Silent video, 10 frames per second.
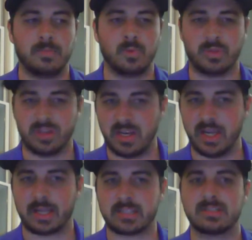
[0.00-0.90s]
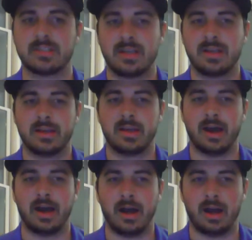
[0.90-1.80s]
with the Knicks.
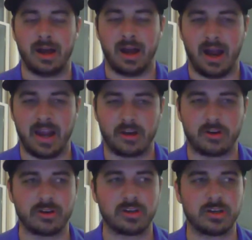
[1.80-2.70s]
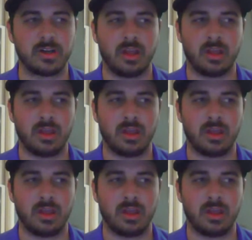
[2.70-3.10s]
I read